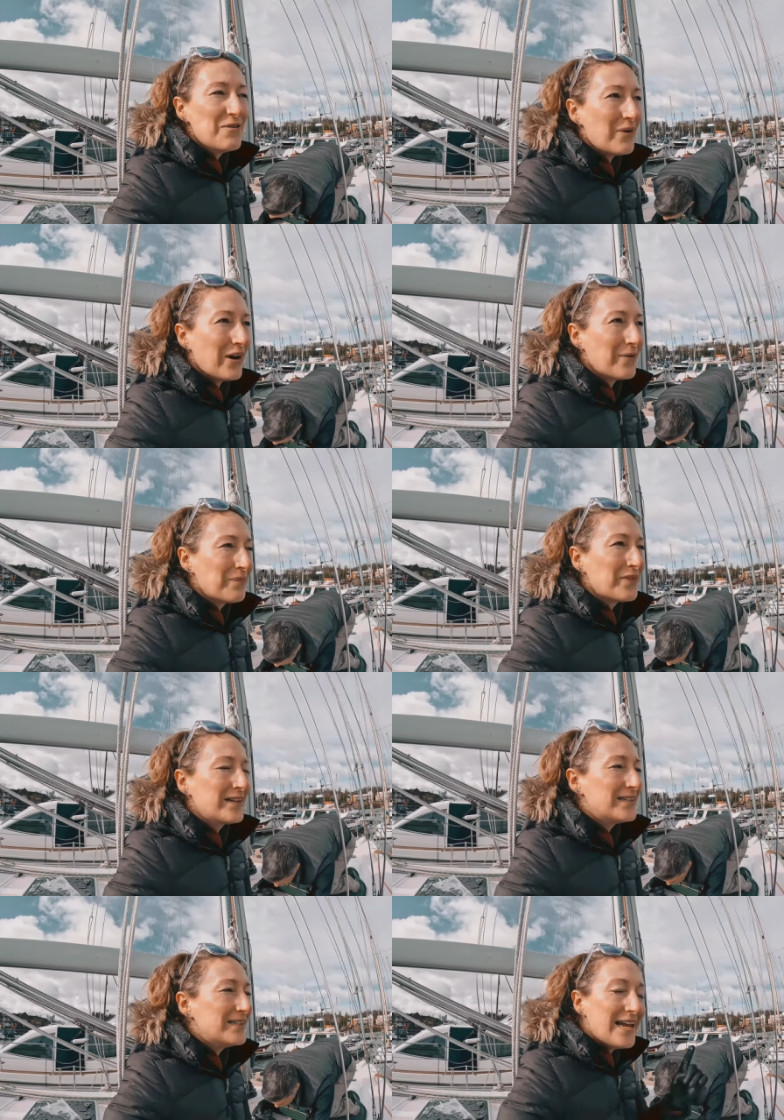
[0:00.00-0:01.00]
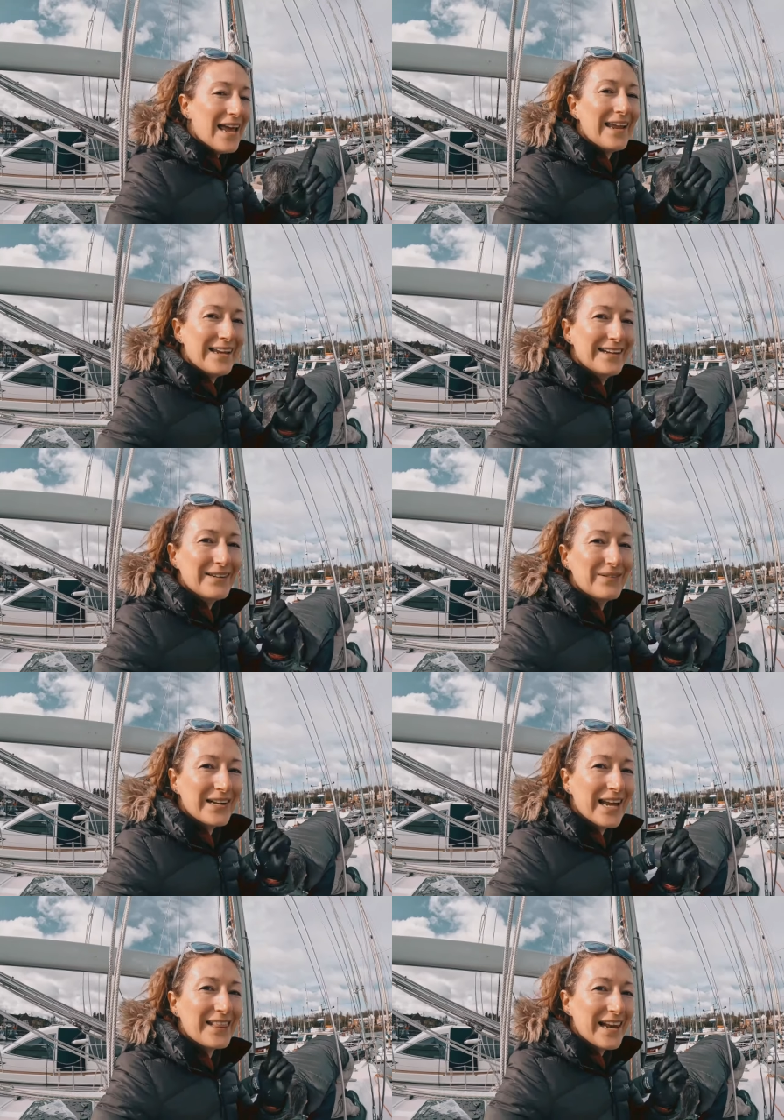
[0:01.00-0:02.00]
But today we're
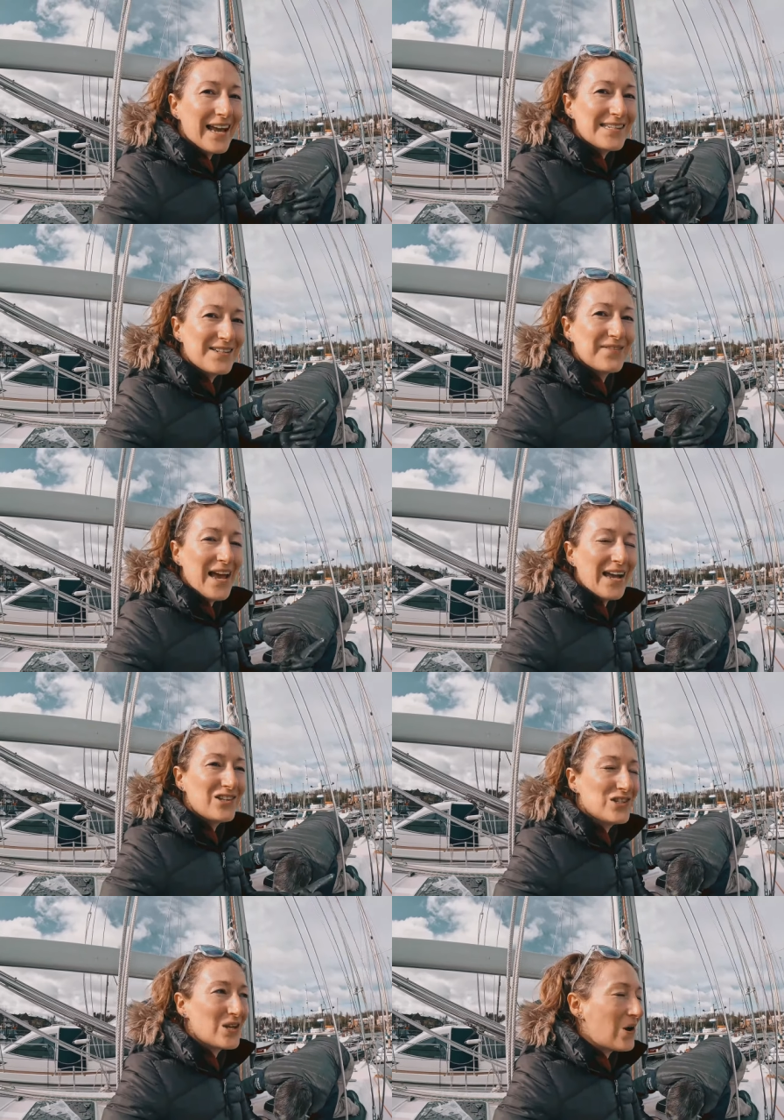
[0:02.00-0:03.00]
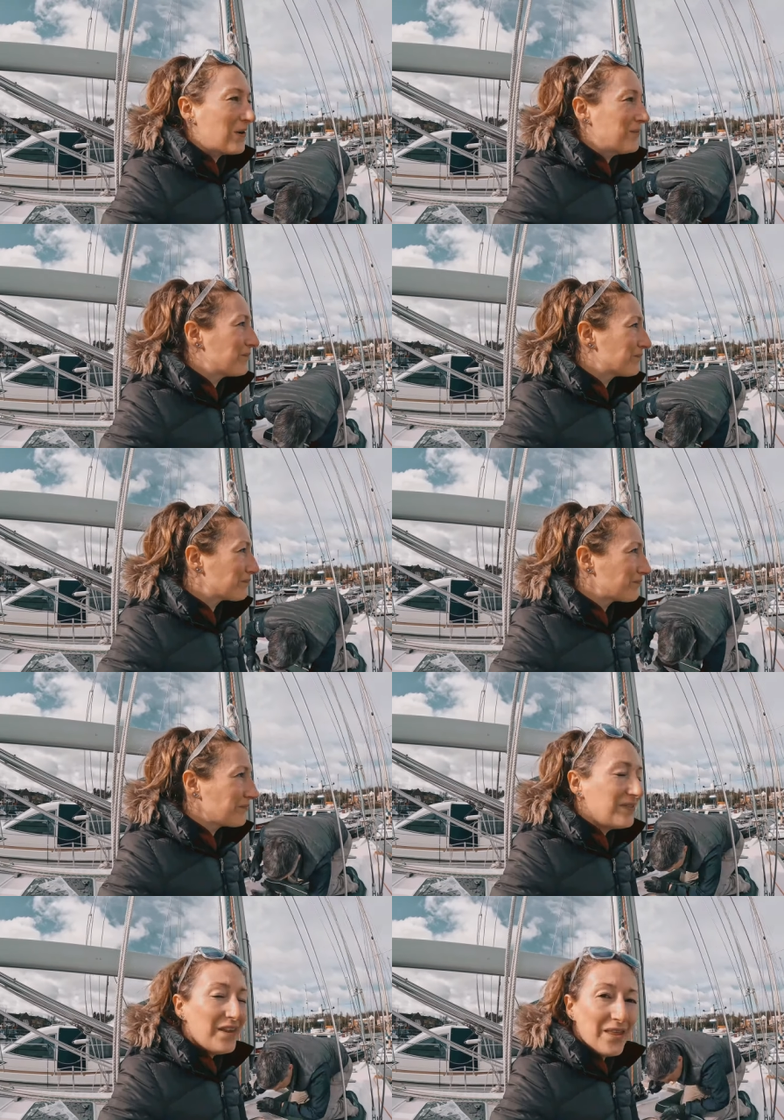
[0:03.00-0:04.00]
gonna get the last of the hatches on
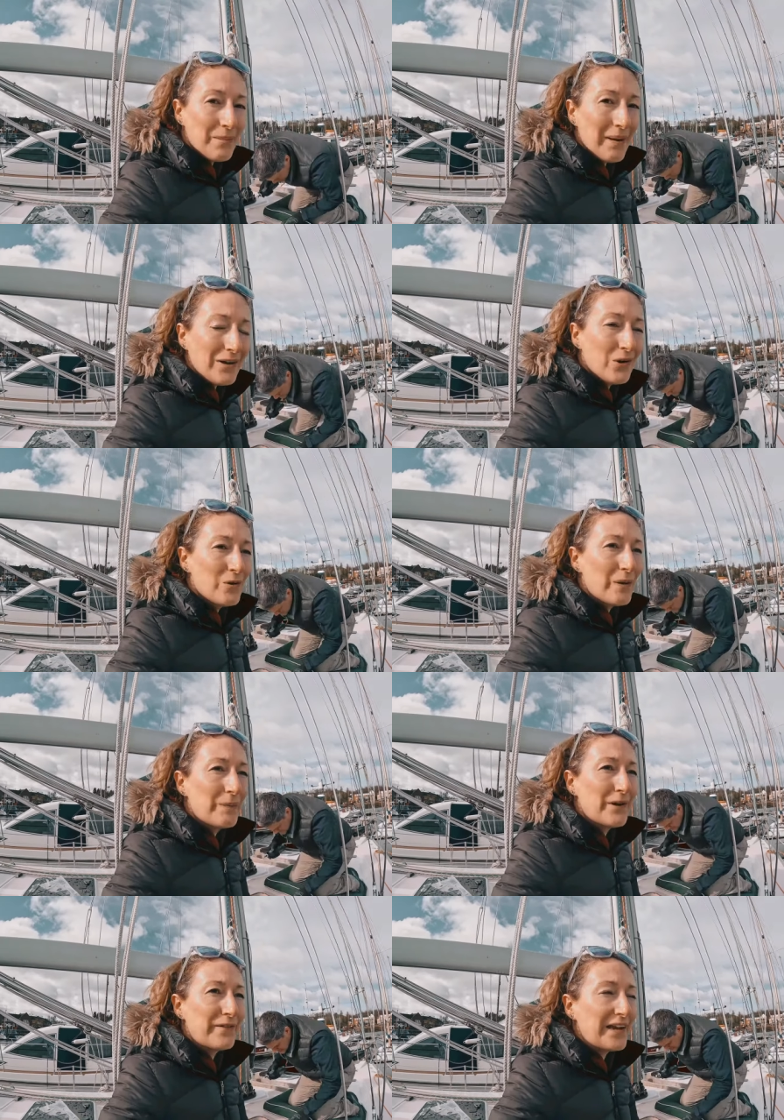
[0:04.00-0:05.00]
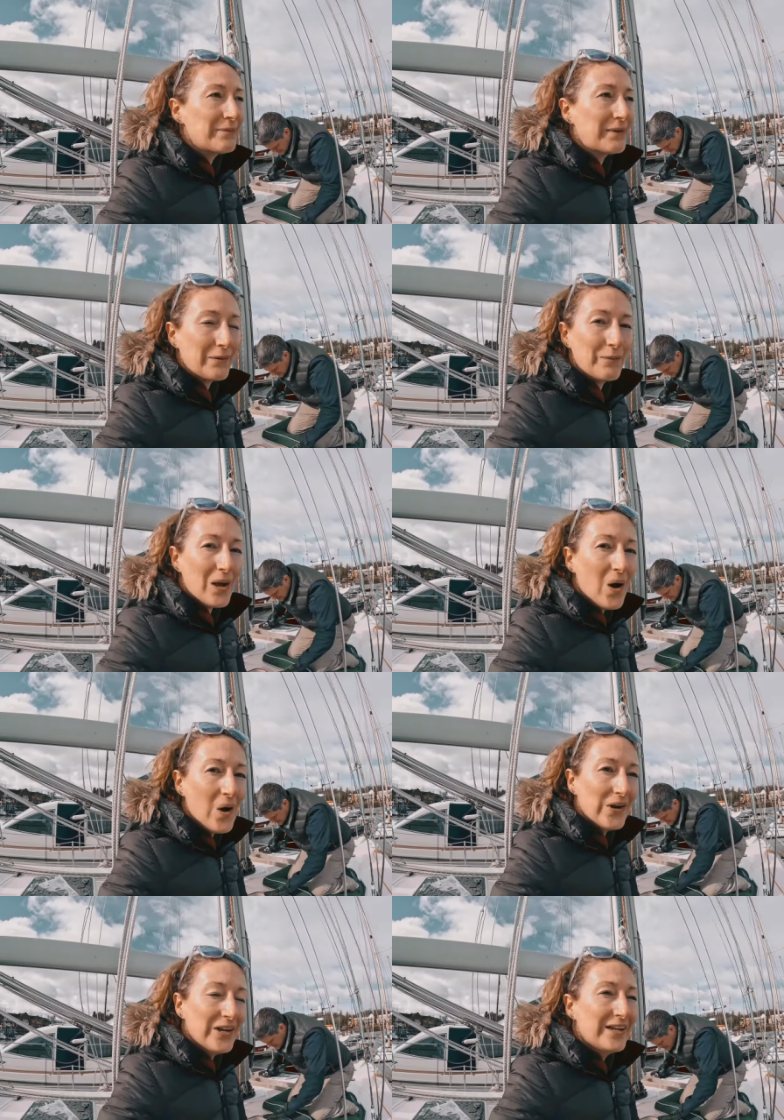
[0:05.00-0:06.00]
they might not all be perfect, but they will be
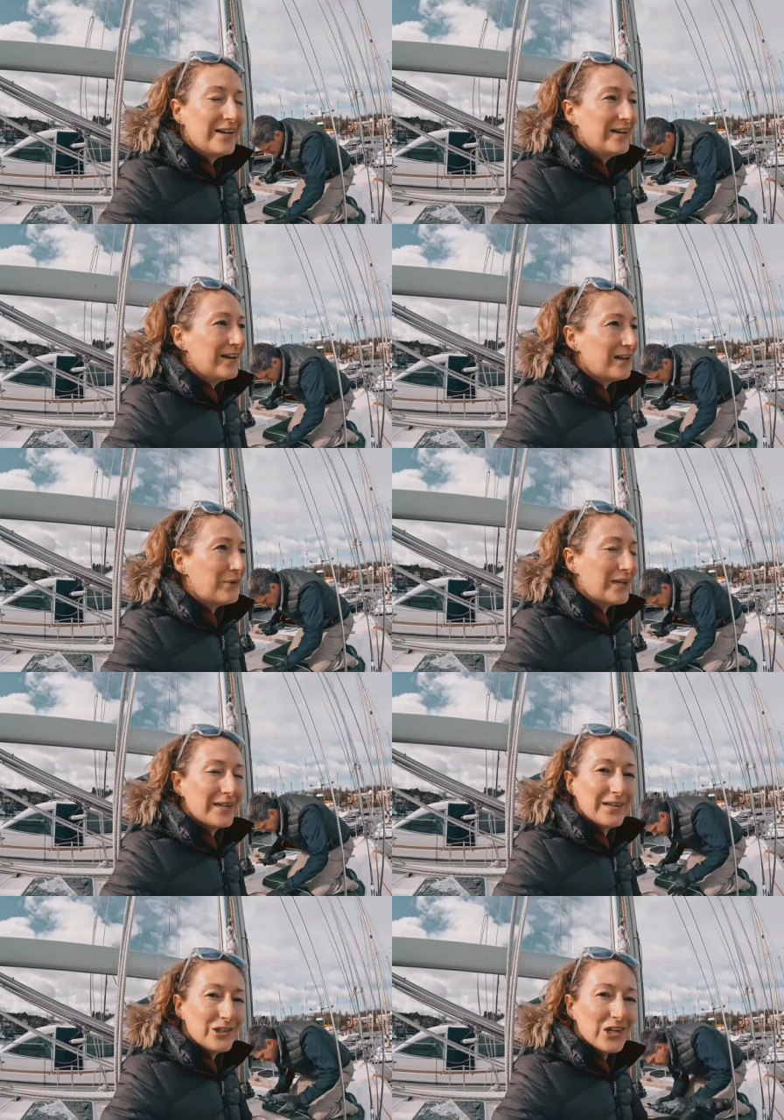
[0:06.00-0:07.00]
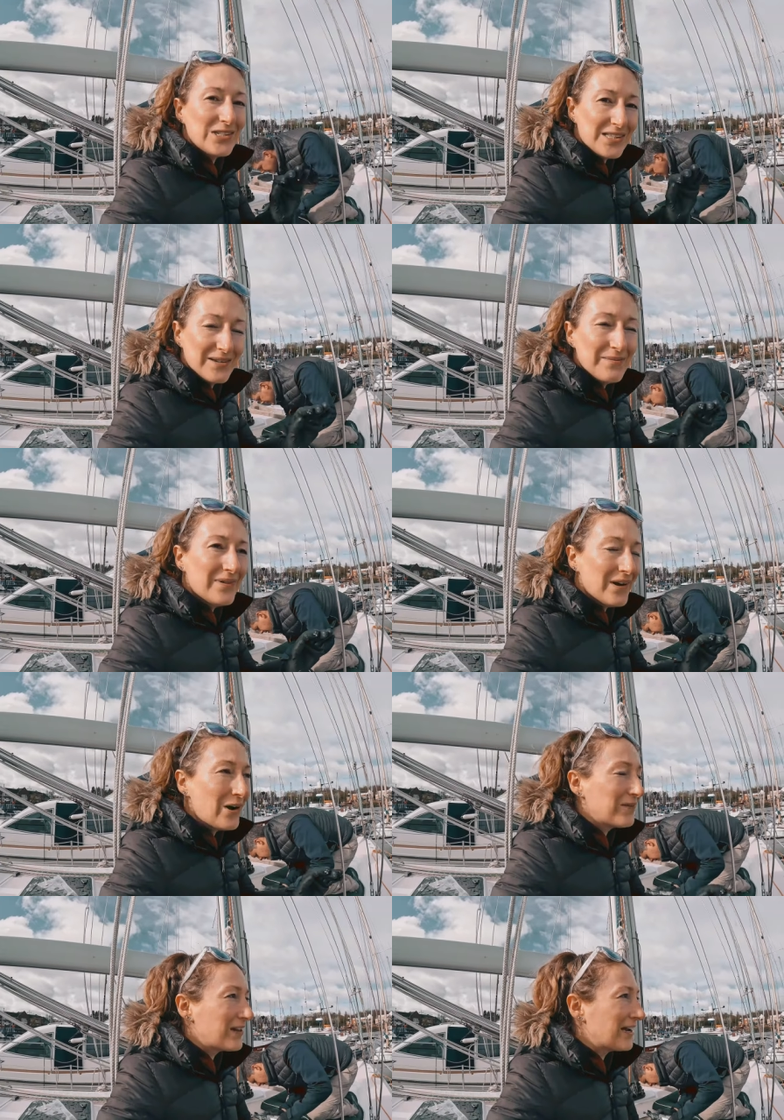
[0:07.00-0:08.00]
on and we can adjust them
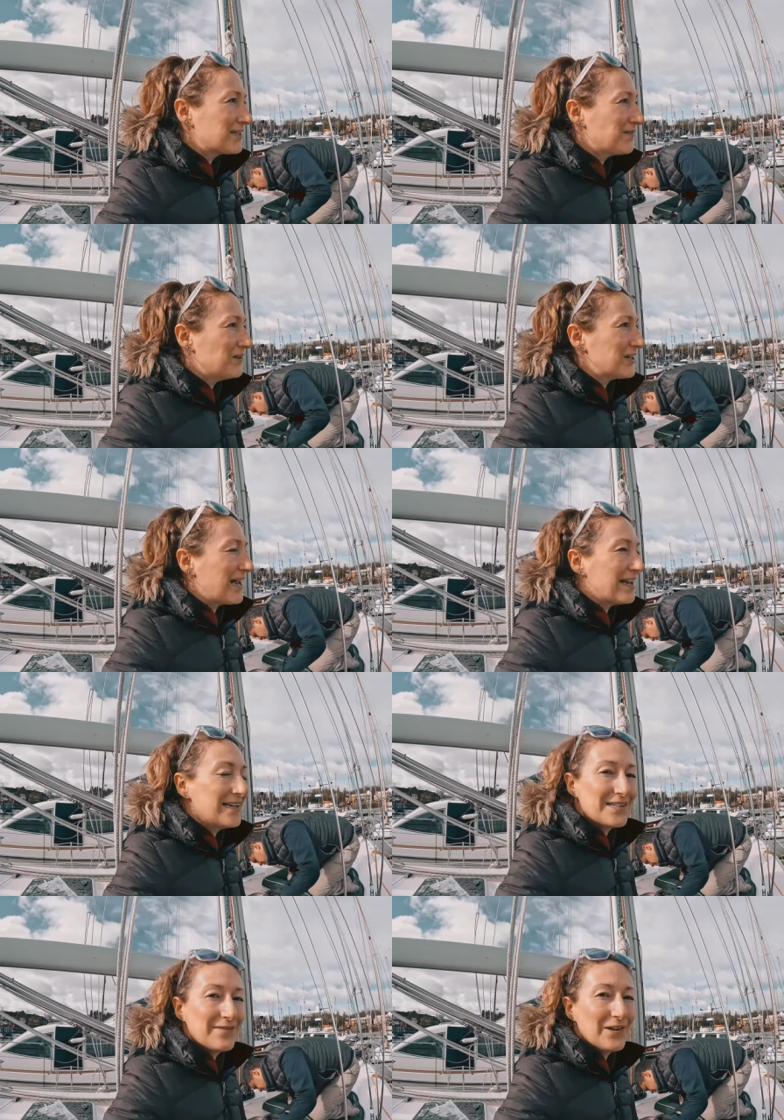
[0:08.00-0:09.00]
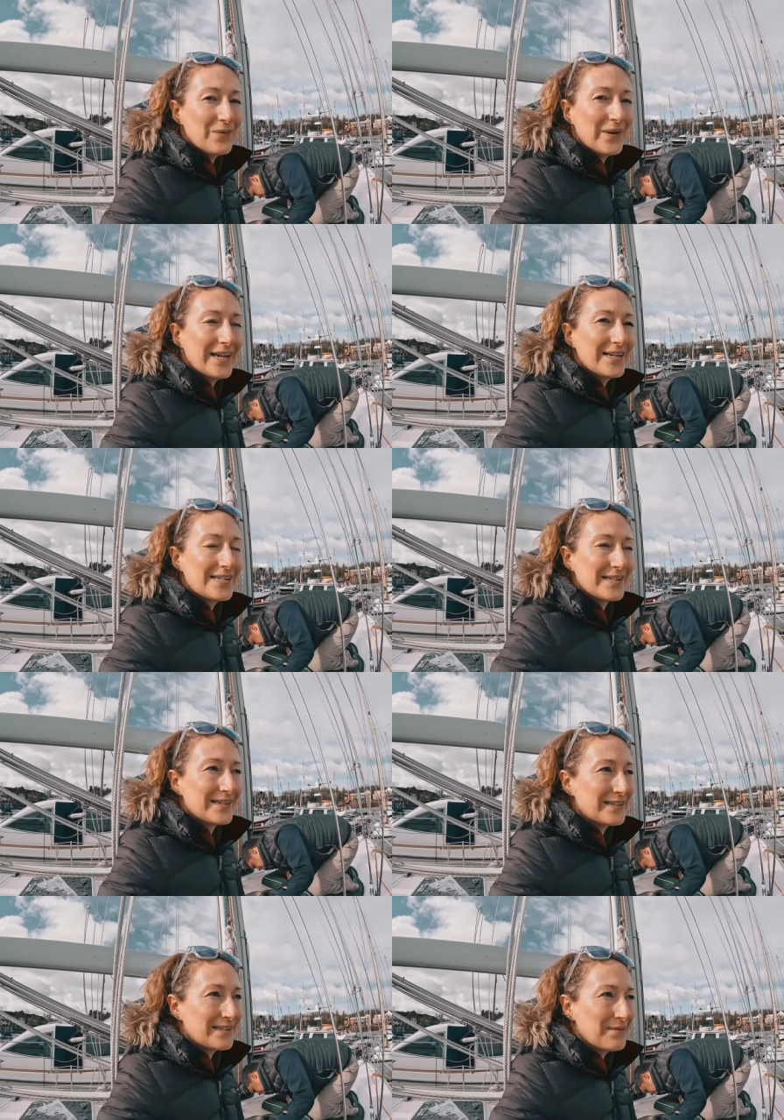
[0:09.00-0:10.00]
over the next few days and few weeks
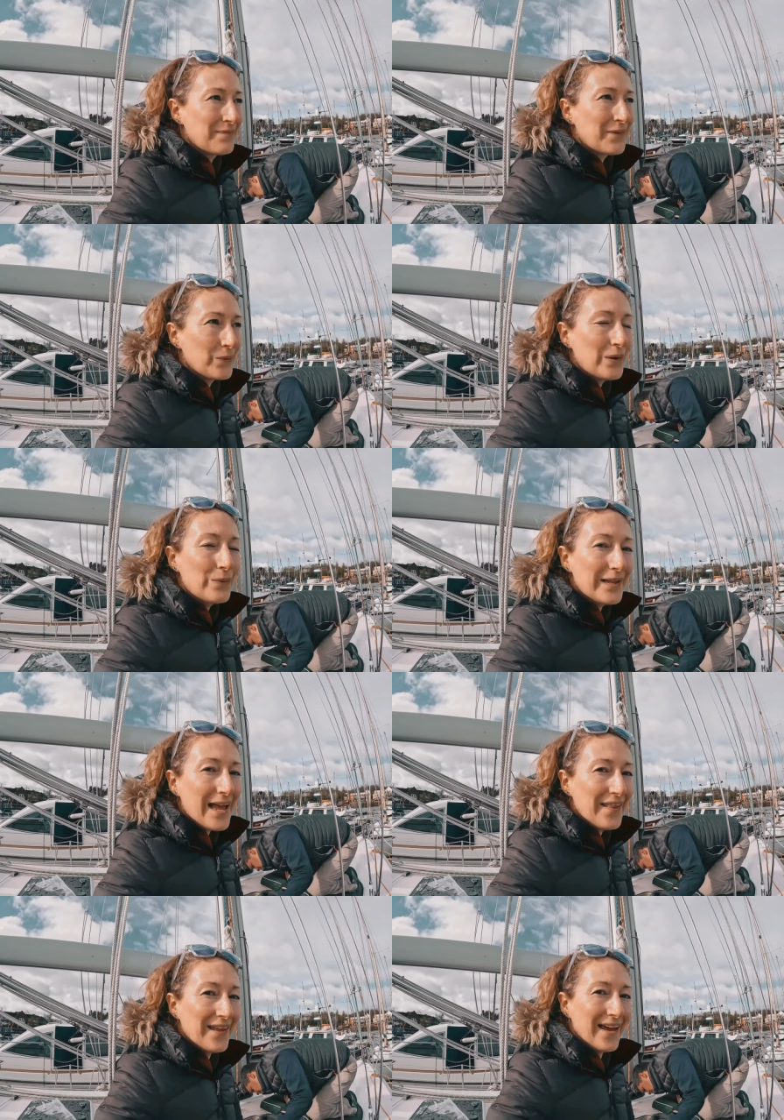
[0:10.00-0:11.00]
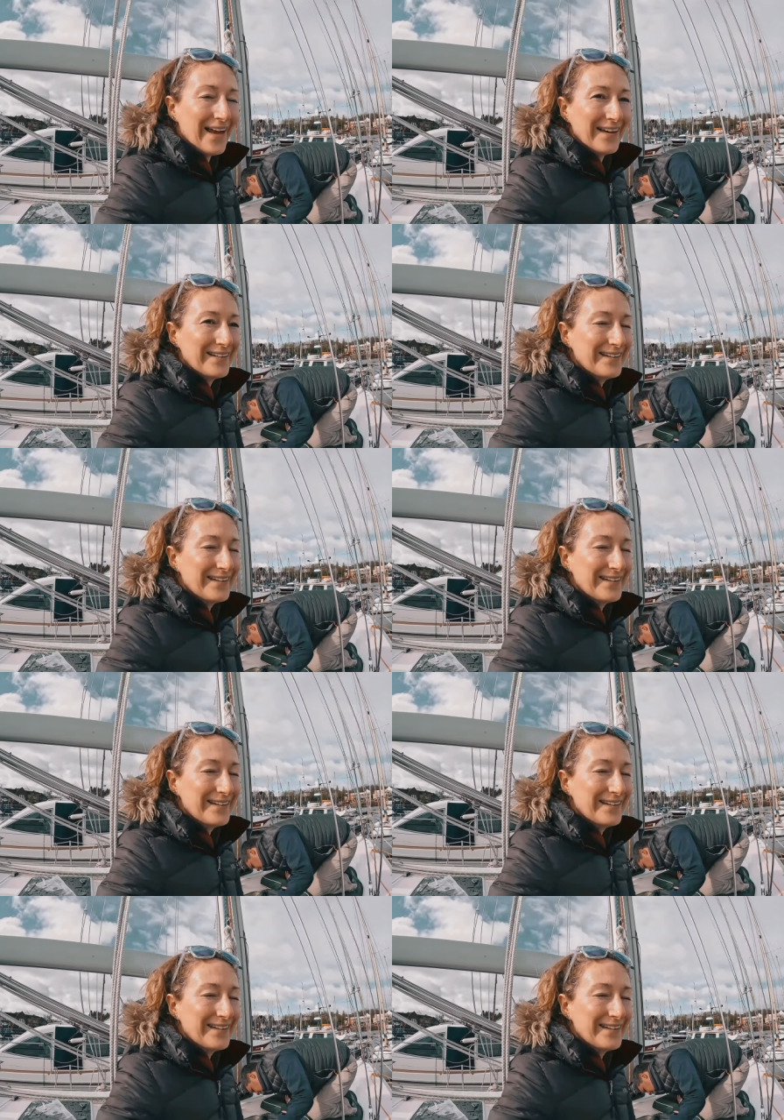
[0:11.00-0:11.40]
and we will get there.